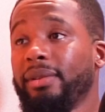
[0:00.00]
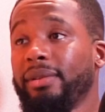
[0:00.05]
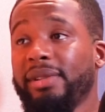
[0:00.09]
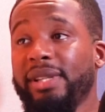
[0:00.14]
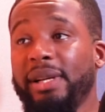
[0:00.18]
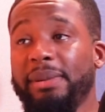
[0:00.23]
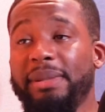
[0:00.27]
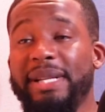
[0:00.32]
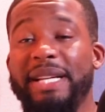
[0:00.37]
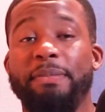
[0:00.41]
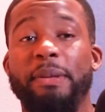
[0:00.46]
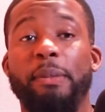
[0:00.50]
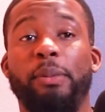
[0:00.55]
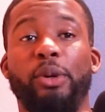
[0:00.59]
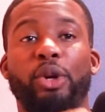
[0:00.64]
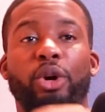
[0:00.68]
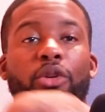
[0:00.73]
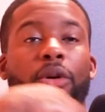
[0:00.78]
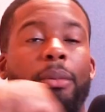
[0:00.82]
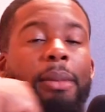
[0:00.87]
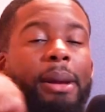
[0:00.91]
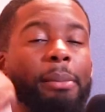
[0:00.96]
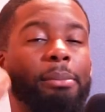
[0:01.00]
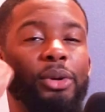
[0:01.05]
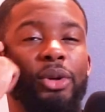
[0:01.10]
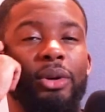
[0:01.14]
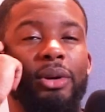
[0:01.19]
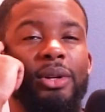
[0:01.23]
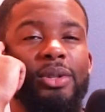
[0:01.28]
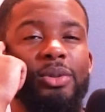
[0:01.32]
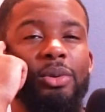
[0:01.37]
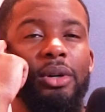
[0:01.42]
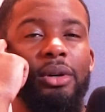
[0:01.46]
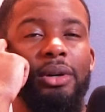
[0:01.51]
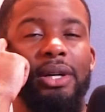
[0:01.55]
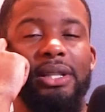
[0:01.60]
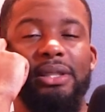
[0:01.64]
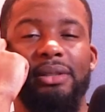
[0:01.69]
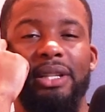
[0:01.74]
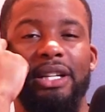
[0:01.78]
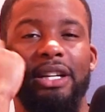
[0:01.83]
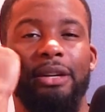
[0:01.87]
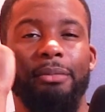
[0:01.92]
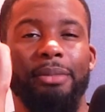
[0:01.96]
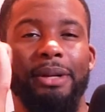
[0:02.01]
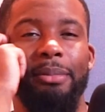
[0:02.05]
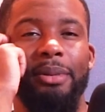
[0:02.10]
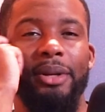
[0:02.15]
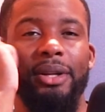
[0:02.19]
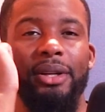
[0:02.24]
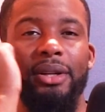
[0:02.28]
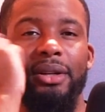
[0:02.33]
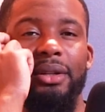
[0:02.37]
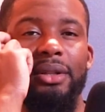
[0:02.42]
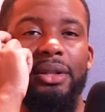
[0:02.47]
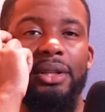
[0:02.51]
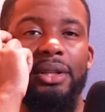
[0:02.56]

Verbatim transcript: Sometimes people don't remember you as well. I swear that people are